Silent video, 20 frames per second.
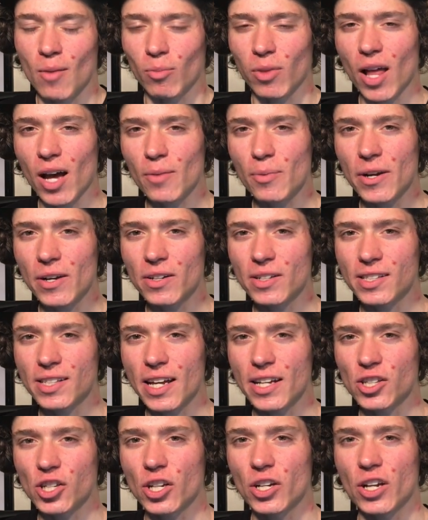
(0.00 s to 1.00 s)
Block
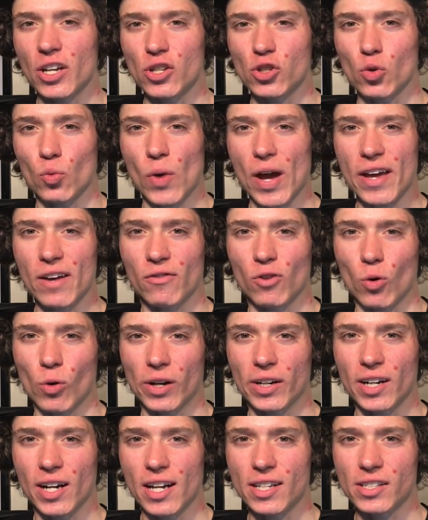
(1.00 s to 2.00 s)
periodization is a way of
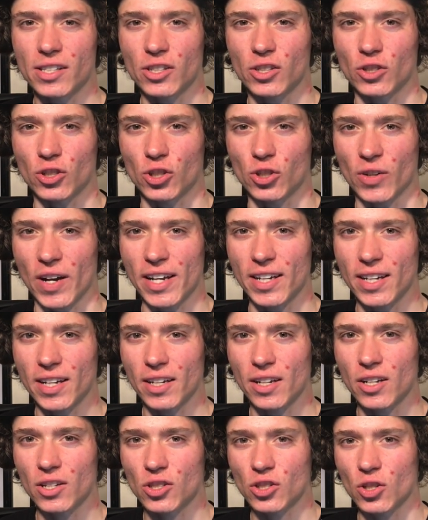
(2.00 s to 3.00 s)
organizing your
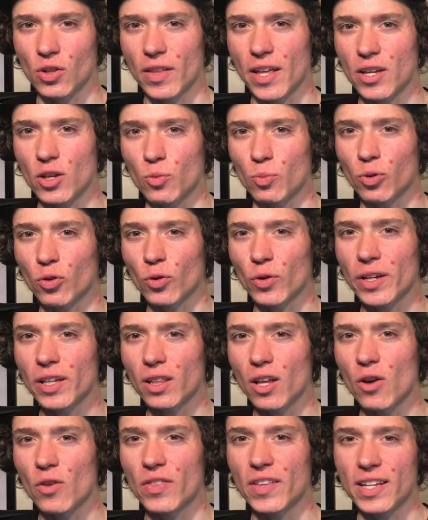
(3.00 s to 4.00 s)
training so that you
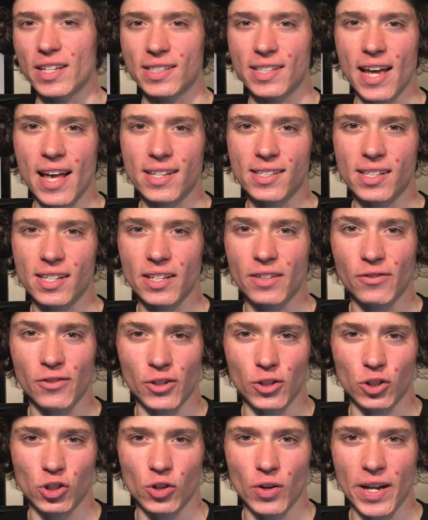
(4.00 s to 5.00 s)
preload the intensity
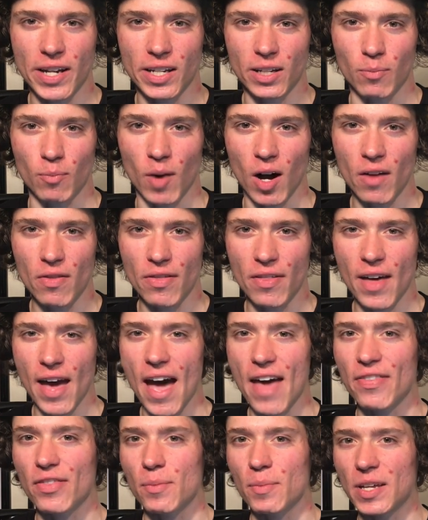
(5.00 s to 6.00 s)
for your training month
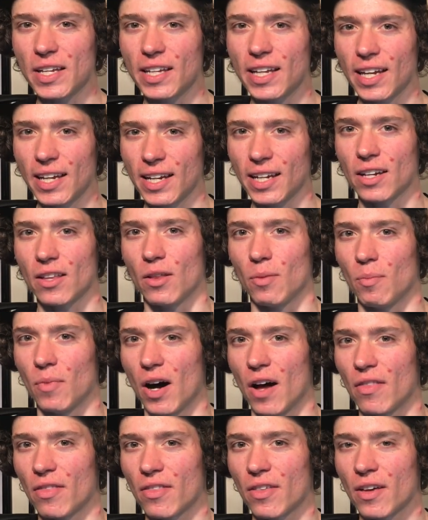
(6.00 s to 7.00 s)
at the beginning of the
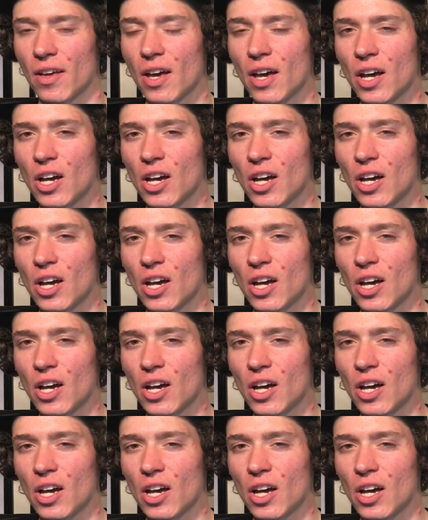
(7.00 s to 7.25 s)
month.